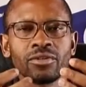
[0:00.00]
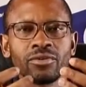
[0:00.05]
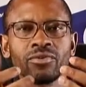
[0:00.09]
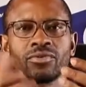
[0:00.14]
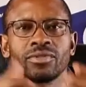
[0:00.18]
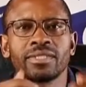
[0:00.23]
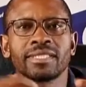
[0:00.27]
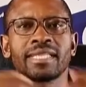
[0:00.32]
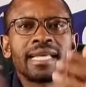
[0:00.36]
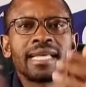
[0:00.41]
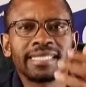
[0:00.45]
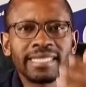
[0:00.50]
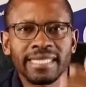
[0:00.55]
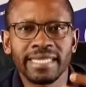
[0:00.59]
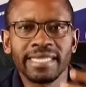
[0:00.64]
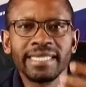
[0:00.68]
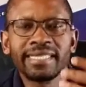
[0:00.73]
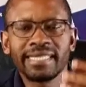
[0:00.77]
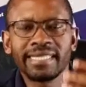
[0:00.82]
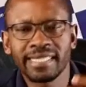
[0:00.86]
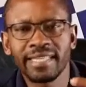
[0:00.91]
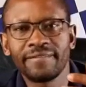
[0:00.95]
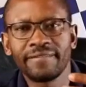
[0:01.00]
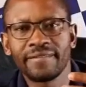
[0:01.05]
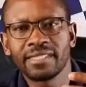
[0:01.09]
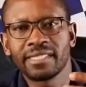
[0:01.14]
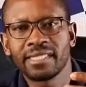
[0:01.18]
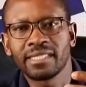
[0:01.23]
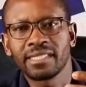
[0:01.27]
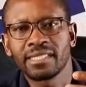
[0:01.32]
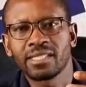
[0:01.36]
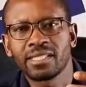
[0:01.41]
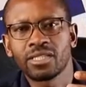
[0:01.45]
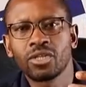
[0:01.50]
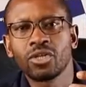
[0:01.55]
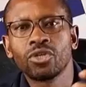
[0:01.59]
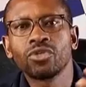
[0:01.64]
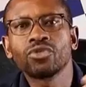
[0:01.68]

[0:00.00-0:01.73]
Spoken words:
goods, they're selling services.